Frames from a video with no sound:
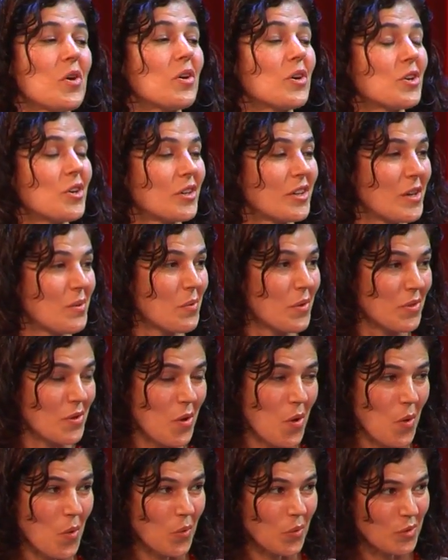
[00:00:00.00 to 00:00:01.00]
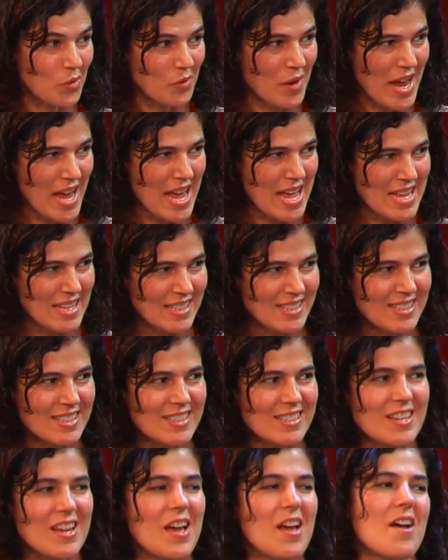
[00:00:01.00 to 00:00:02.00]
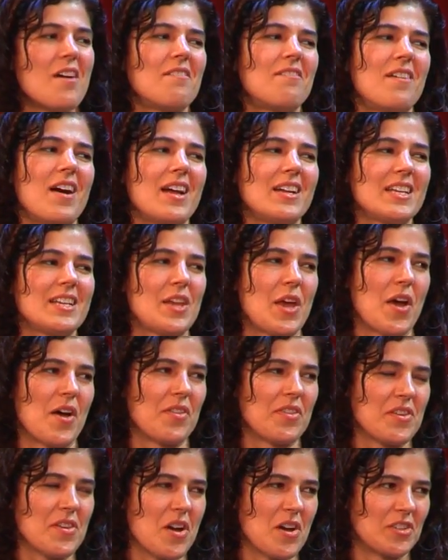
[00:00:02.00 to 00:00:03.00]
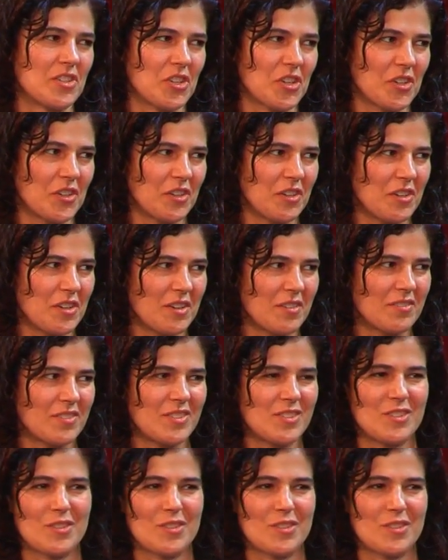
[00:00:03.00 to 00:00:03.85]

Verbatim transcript: cooking with whole grains, mm -hmm. finding healthy alternatives